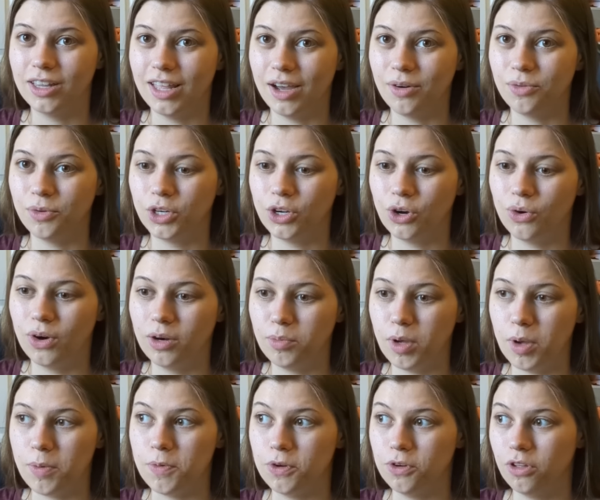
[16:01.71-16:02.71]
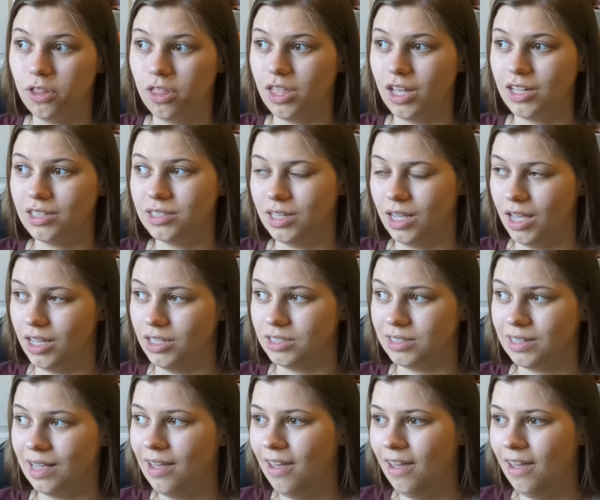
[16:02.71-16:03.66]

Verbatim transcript: that would go on my booth that says,